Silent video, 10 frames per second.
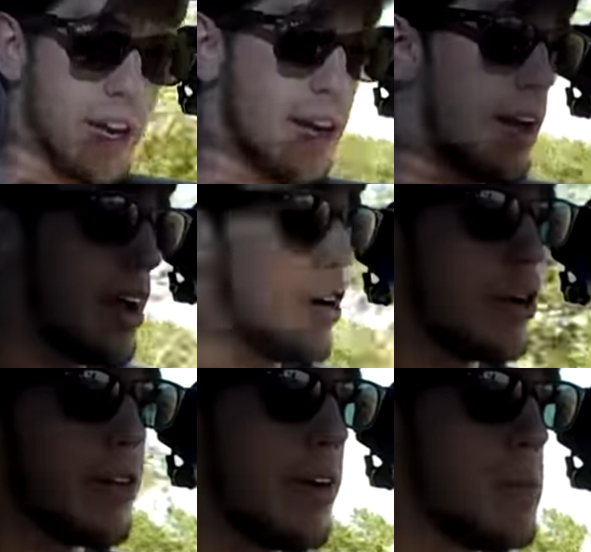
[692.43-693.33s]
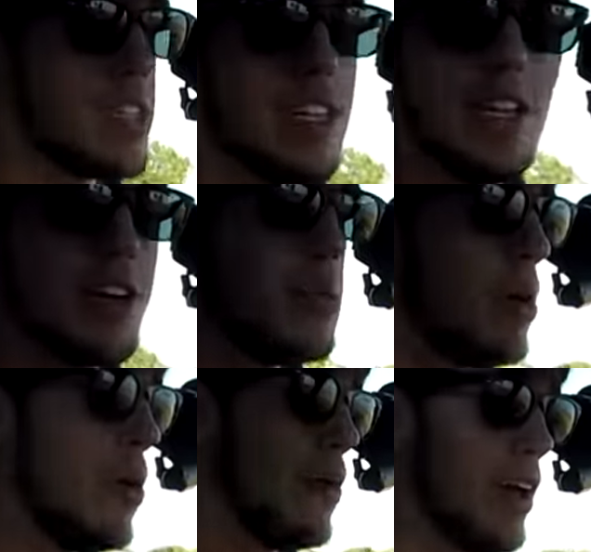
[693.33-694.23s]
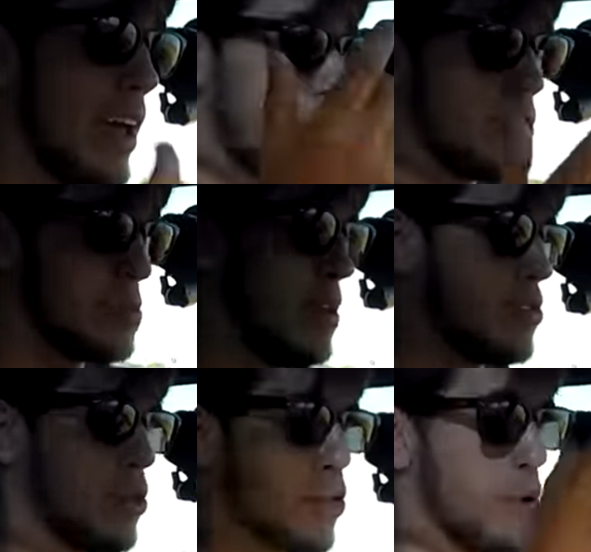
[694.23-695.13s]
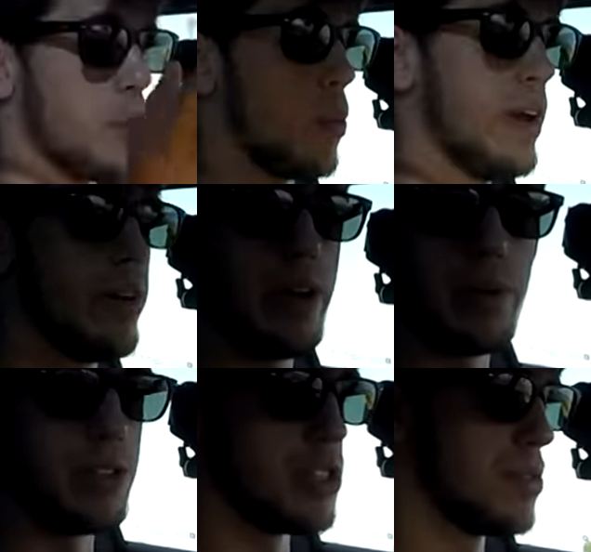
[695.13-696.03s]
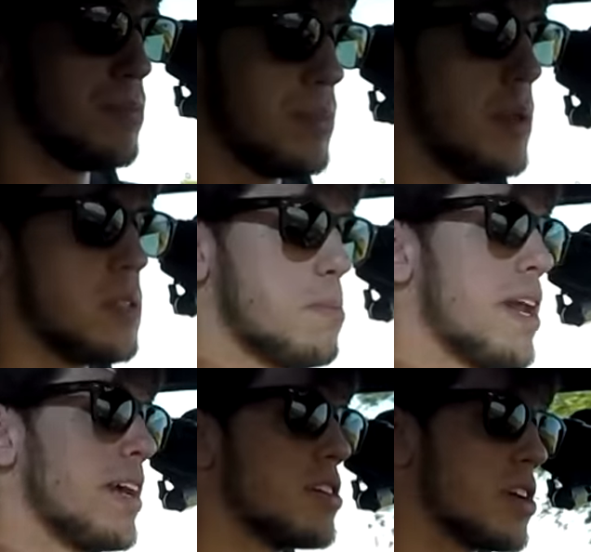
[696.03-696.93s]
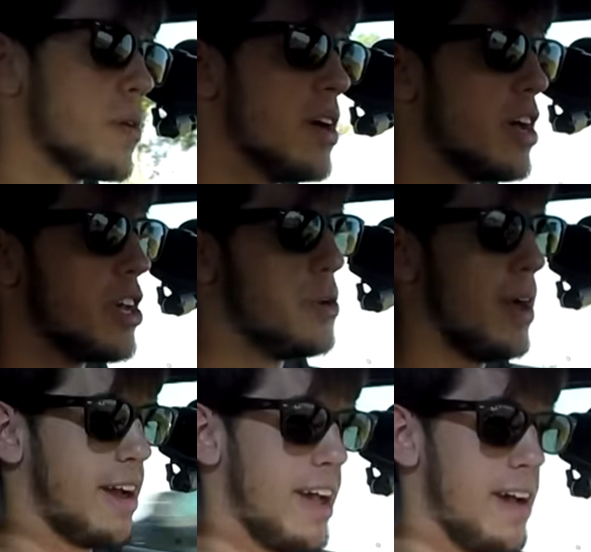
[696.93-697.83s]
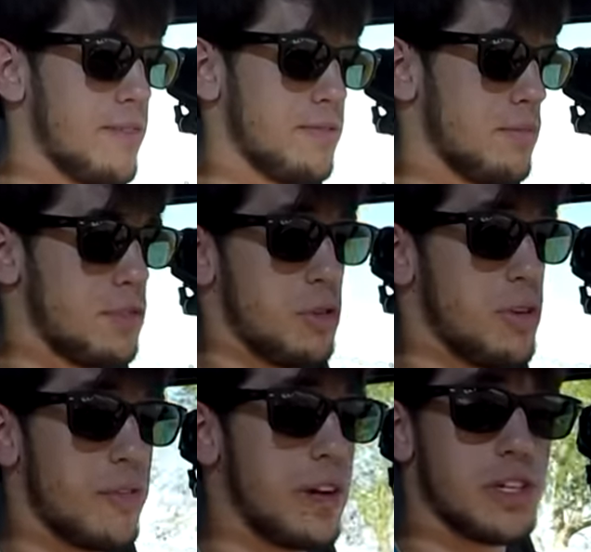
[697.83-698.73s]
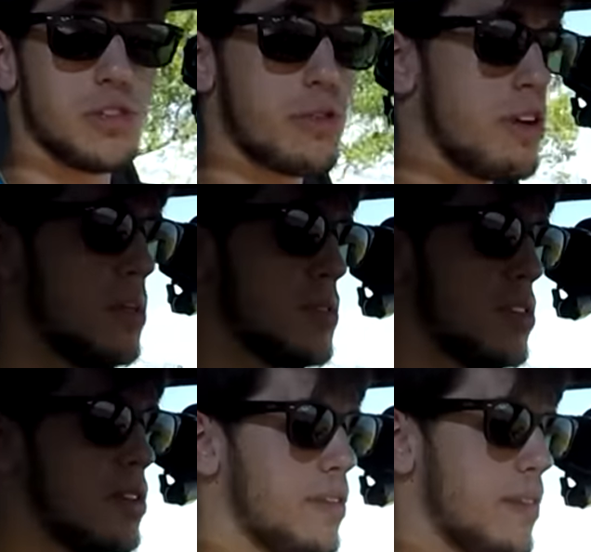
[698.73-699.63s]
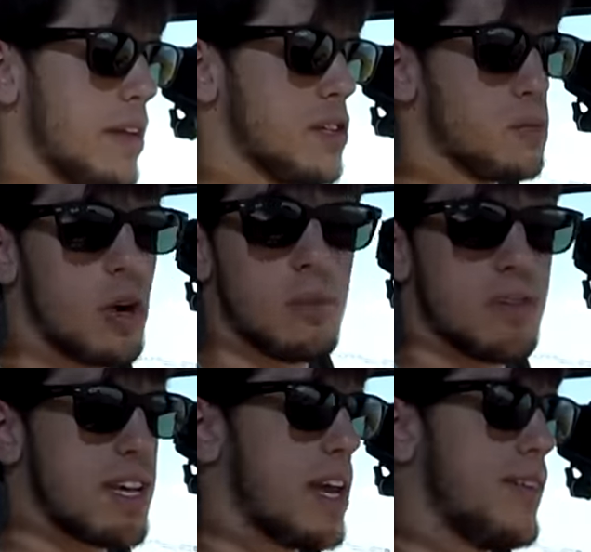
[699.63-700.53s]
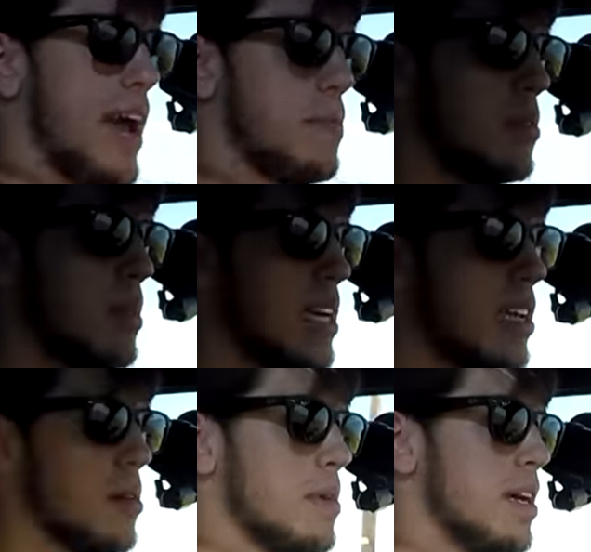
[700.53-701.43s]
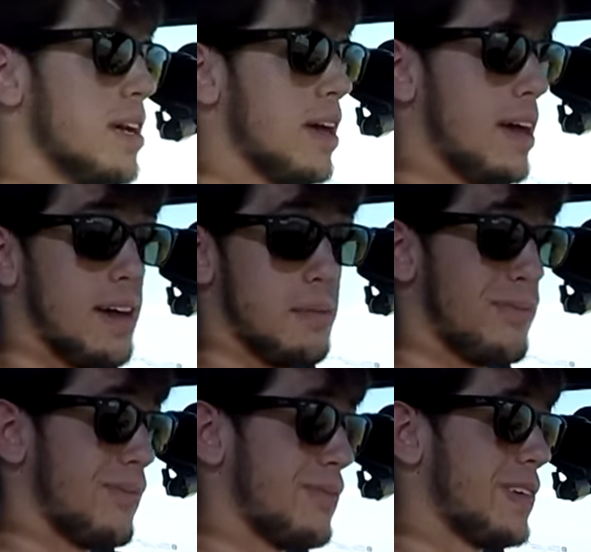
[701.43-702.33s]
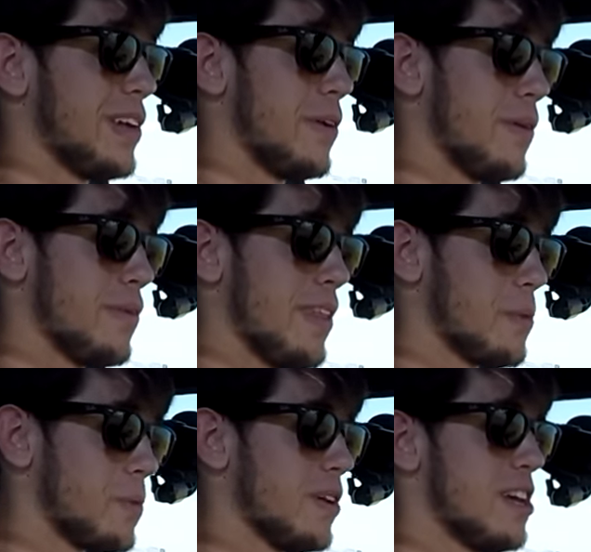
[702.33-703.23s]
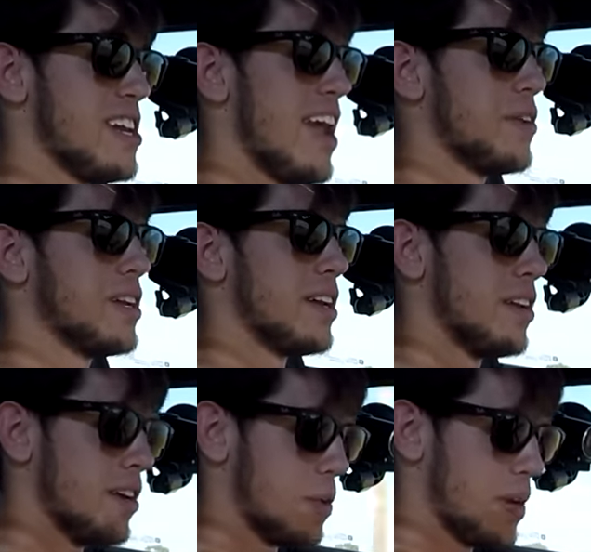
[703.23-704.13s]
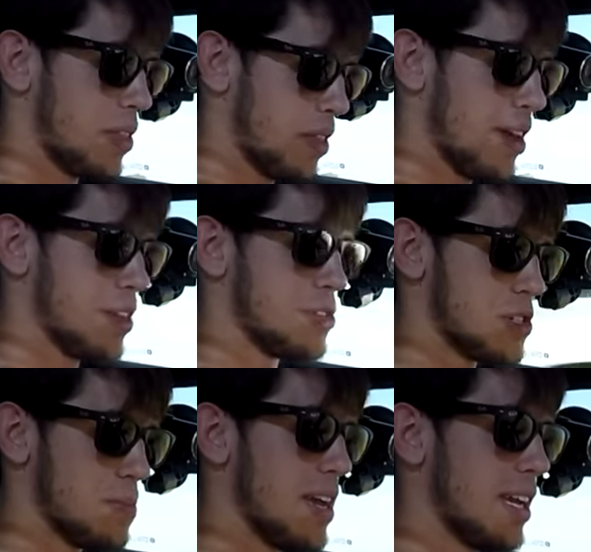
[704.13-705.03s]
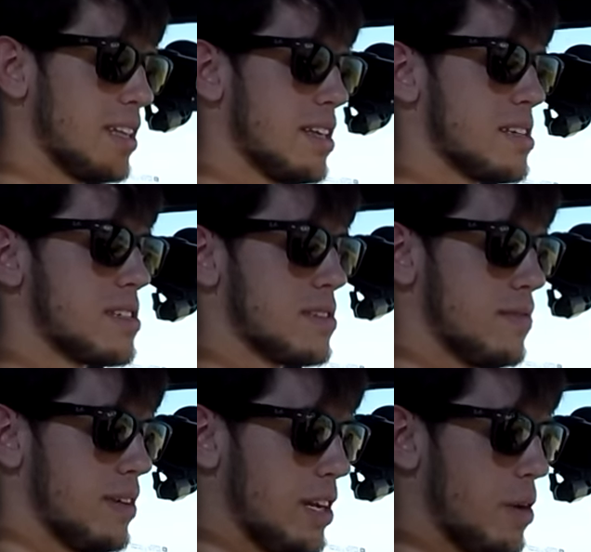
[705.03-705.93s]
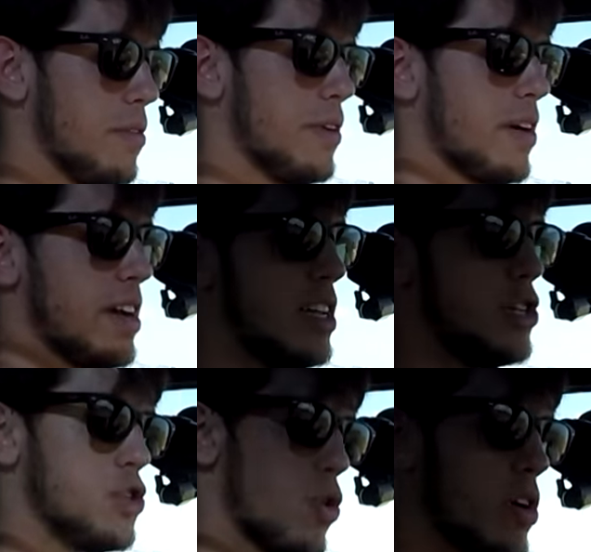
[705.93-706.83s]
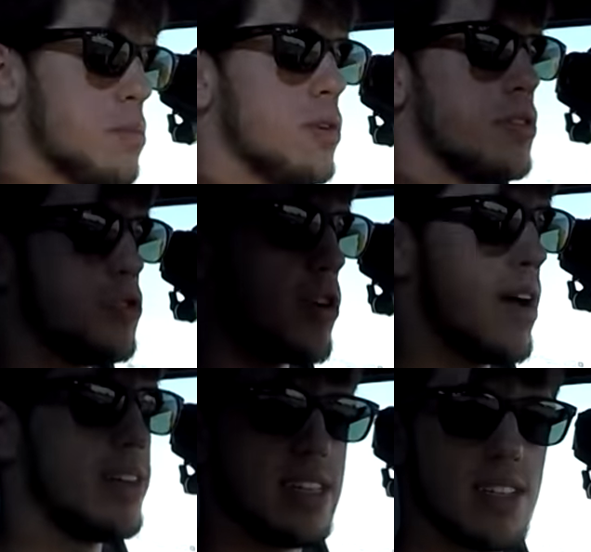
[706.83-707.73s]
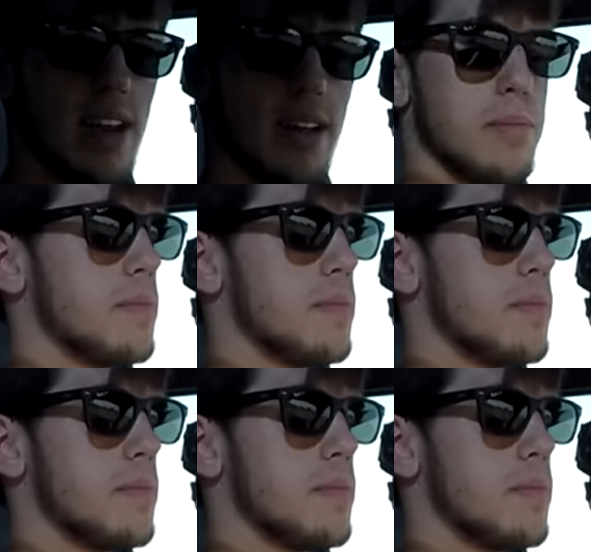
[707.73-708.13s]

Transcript: Uh, earlier I was in eco mode and I could just basically throw the wheel and it would just keep spinning. So you kind of have two different extremes, and then sport mode's kind of a happy medium. Um, you know, they really nailed it with uh, just making this, you know, a very enjoyable driving setup.